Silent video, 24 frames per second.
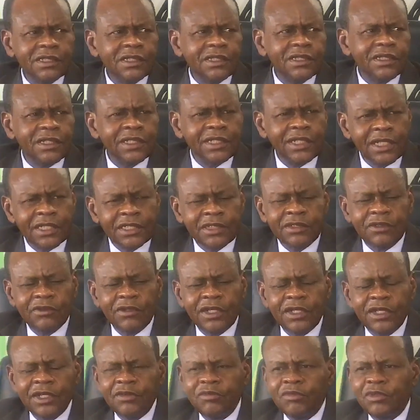and yet you
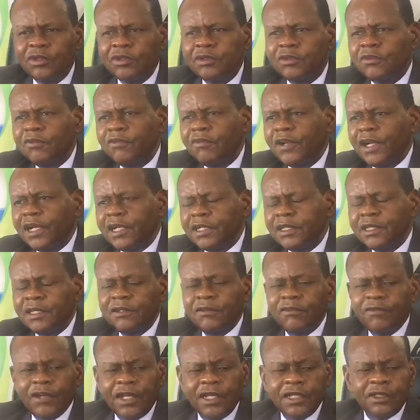were able to fight
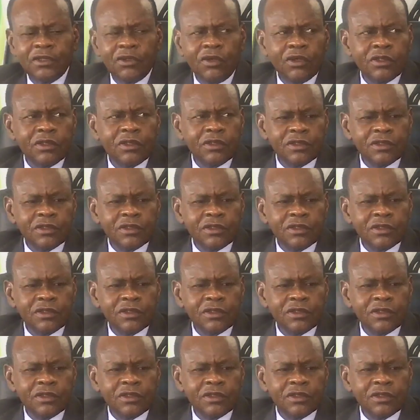and fight on.